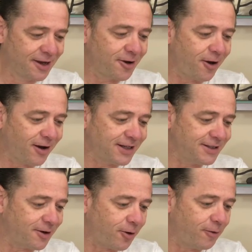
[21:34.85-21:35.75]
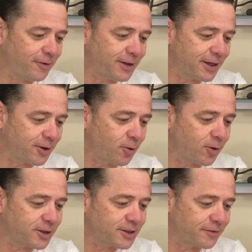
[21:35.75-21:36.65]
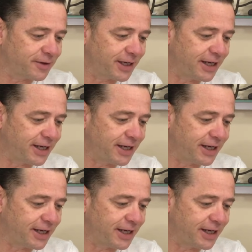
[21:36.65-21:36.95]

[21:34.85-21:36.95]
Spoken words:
Colin, over the course of